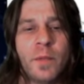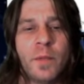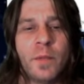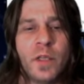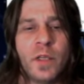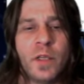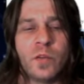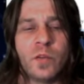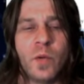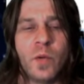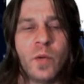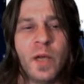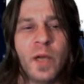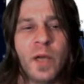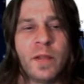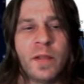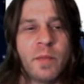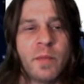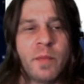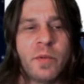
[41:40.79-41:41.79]
He doesn't
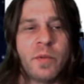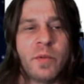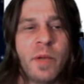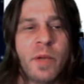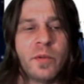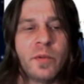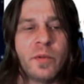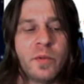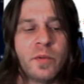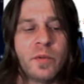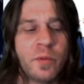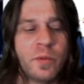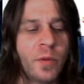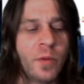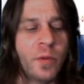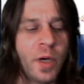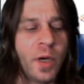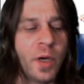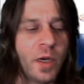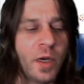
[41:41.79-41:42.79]
want them to be able
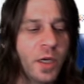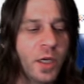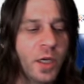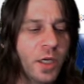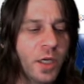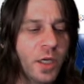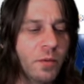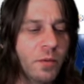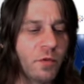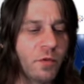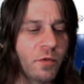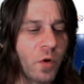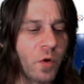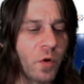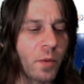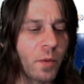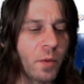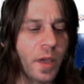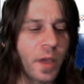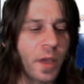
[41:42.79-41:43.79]
to
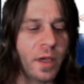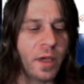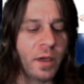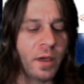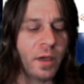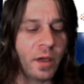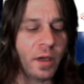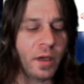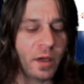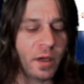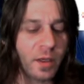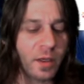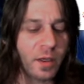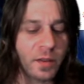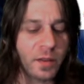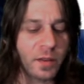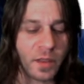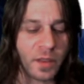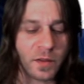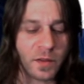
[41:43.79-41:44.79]
perform a,
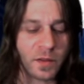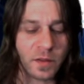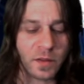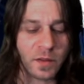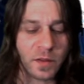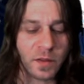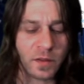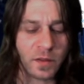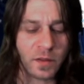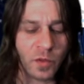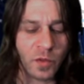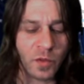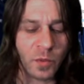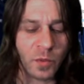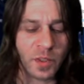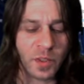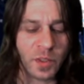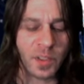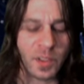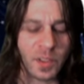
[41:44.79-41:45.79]
it's
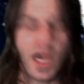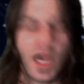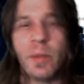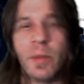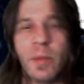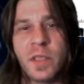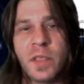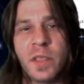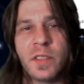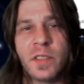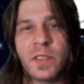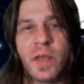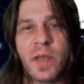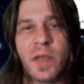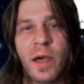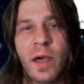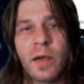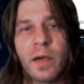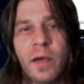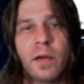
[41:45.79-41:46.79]
known as a dominance
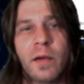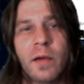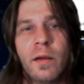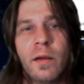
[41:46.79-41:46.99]
attack,